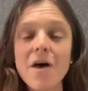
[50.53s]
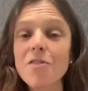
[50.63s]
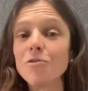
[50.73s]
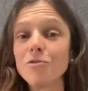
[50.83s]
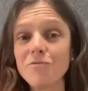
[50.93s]

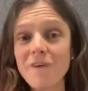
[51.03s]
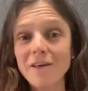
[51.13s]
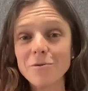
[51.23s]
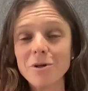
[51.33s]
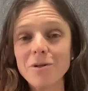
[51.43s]
on those
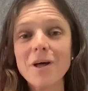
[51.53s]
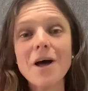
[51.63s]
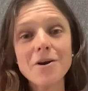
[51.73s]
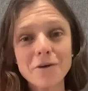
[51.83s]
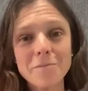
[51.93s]
valuable
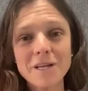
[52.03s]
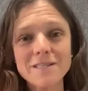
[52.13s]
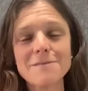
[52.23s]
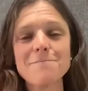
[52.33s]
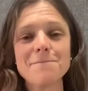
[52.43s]
agreements.